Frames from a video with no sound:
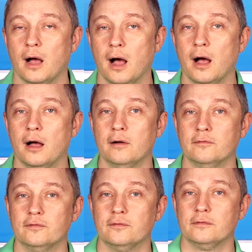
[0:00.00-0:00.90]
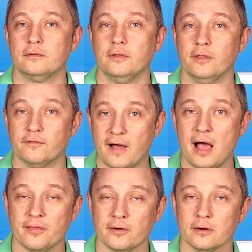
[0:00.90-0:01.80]
of the
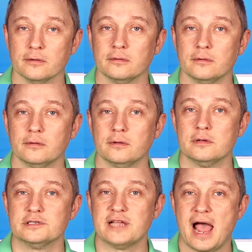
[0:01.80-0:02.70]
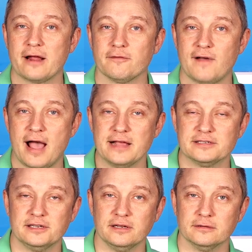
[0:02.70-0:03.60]
Father
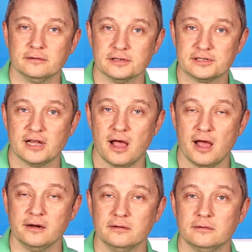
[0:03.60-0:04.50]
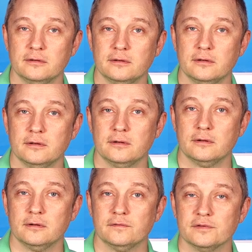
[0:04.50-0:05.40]
sacrificing the Son
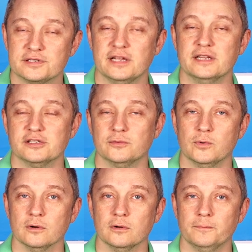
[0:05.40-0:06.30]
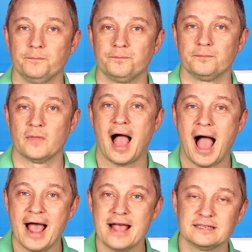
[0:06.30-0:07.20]
for the sins of the world.
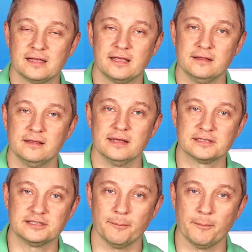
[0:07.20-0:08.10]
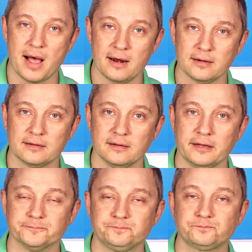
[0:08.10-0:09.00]
Isaac in this
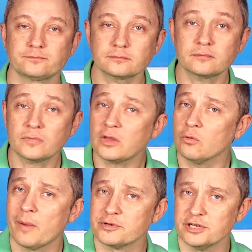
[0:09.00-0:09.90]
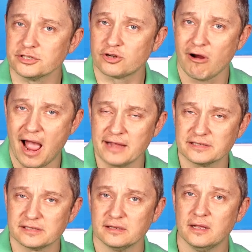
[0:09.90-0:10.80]
symbolically represents
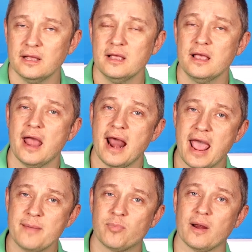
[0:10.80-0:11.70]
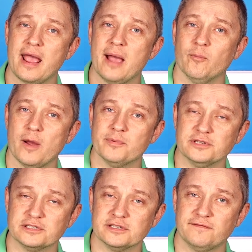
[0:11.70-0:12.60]
Christ, and Abraham
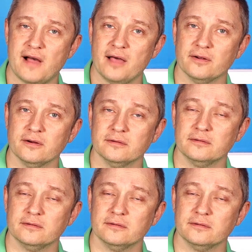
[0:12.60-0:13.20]
represents the Father